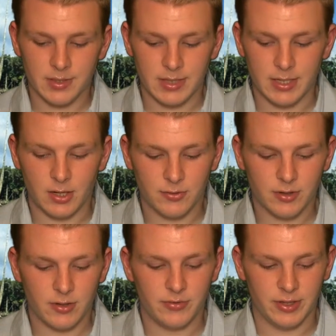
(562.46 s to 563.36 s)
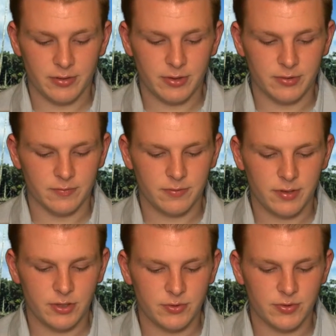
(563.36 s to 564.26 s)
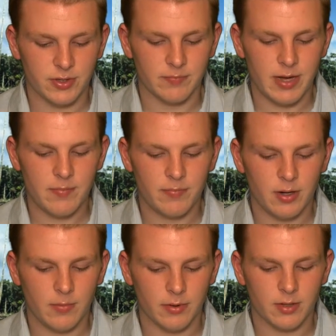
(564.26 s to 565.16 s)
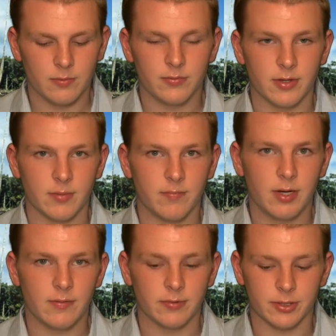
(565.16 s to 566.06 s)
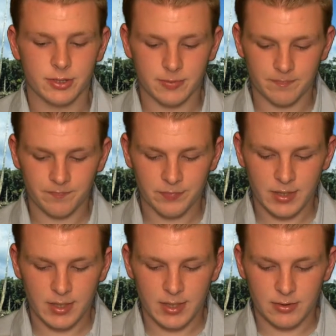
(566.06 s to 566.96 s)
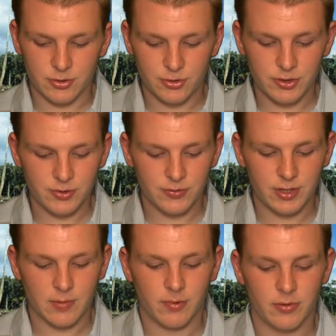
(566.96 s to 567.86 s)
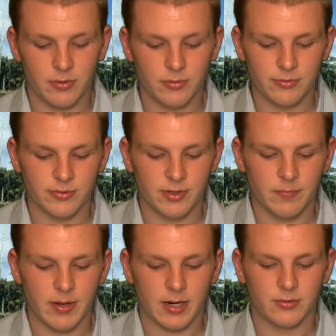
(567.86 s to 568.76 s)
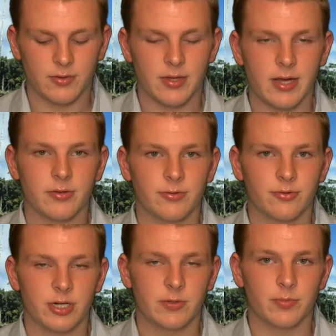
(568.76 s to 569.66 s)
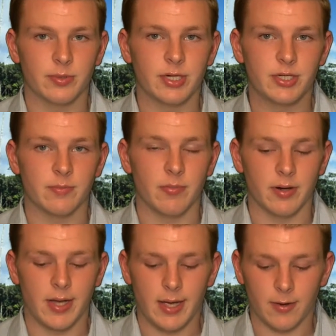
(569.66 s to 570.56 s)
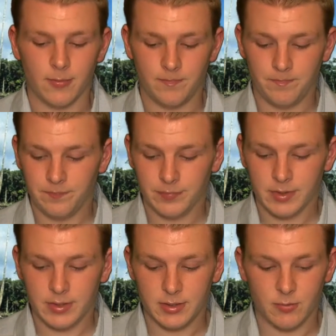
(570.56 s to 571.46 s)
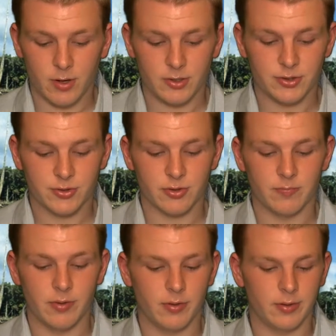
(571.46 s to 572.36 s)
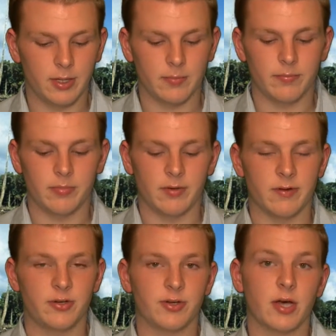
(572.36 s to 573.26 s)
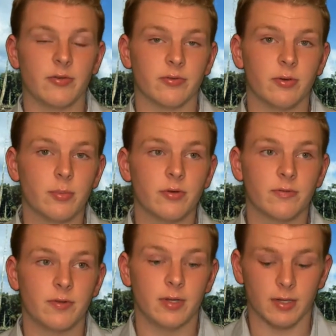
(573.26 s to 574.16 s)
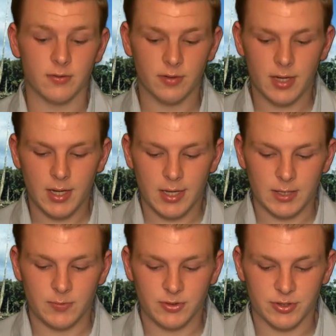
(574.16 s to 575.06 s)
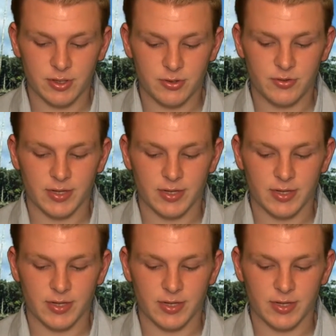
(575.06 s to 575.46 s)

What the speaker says: It also causes an increase in floods, which is the main problem when it comes to the impoverished. The trees used to take water in the roots and set it back into the air through transpiration, but now the water is just going to build up, eventually causing numerous floods, especially in countries